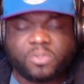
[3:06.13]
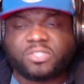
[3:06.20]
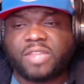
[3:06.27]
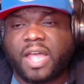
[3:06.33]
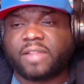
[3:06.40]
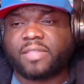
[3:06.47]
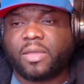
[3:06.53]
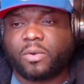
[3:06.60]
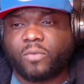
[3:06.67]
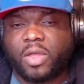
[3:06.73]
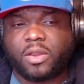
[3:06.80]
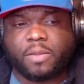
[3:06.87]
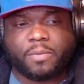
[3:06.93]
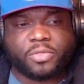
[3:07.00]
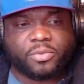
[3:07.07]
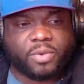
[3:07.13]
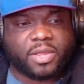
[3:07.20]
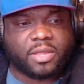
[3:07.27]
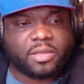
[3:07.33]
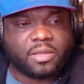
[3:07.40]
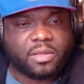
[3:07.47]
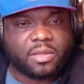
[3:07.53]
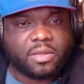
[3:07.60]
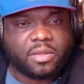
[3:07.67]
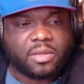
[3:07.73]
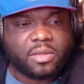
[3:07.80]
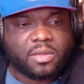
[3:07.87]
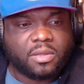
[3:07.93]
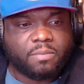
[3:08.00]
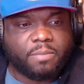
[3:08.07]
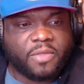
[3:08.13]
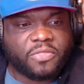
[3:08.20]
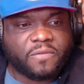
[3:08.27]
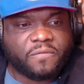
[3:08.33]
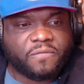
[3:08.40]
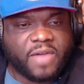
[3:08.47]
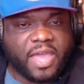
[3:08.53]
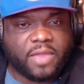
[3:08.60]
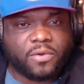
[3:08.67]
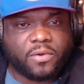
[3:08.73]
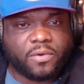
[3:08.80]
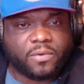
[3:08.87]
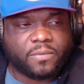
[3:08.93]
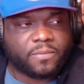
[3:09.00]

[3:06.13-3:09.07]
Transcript: knocked down in round number 3. But the fighter